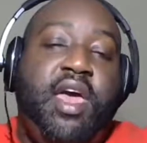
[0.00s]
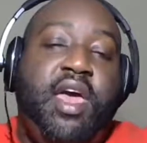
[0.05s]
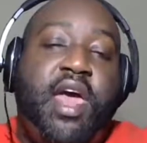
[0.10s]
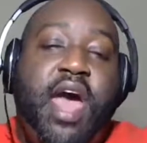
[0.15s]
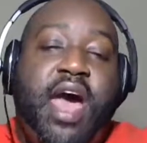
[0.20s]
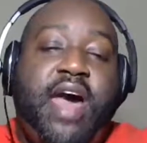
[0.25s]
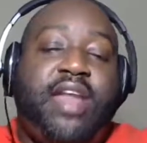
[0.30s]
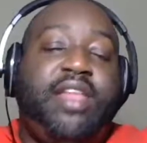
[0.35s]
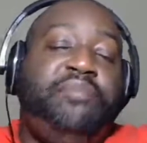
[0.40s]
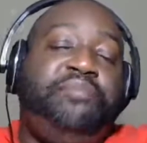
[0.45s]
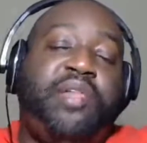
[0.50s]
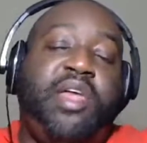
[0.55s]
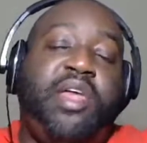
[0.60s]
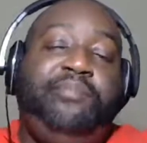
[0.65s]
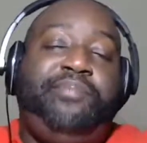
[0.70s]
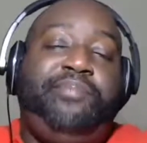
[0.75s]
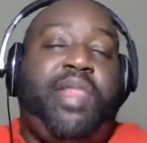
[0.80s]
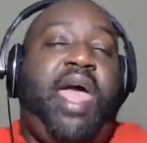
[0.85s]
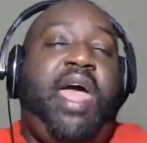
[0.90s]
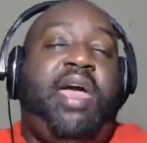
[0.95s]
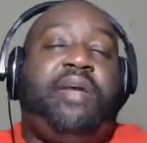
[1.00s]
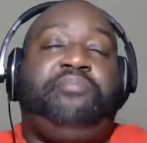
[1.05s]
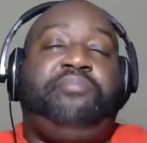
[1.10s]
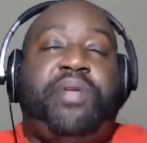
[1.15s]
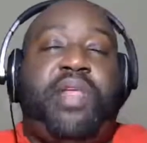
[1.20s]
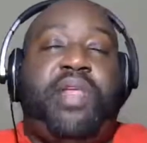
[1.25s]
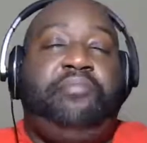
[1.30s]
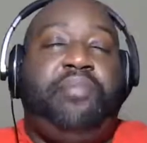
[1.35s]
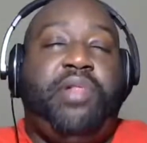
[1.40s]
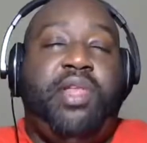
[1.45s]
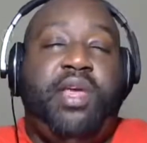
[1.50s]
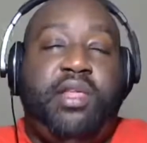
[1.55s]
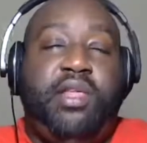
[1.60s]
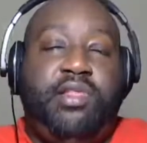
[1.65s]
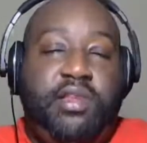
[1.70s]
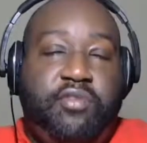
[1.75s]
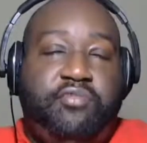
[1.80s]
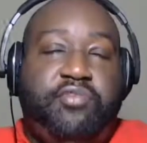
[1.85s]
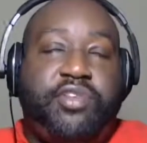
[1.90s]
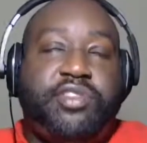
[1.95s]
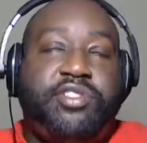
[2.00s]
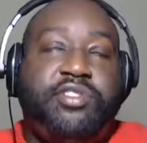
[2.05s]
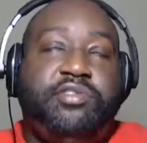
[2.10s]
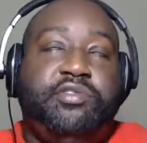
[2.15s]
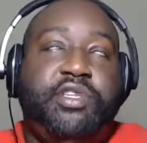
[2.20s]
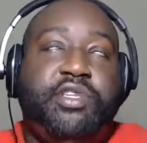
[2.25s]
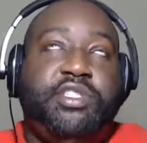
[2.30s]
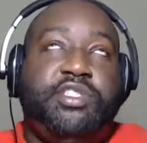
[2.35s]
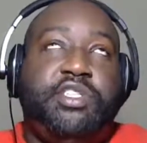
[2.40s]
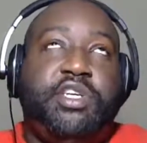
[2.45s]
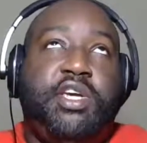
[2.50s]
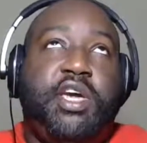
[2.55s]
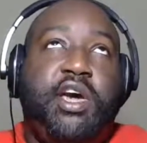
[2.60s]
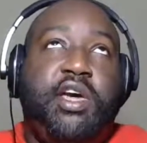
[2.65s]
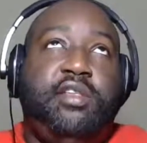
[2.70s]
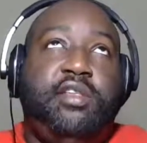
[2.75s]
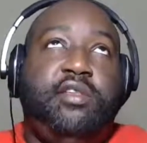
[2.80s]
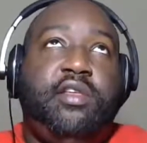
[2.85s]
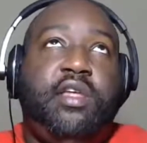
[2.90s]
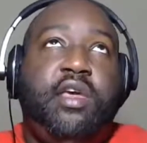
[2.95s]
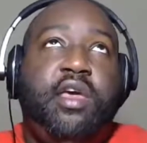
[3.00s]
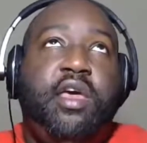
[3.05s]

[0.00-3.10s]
I didn't play Black, but I played the original Ninja Gaiden,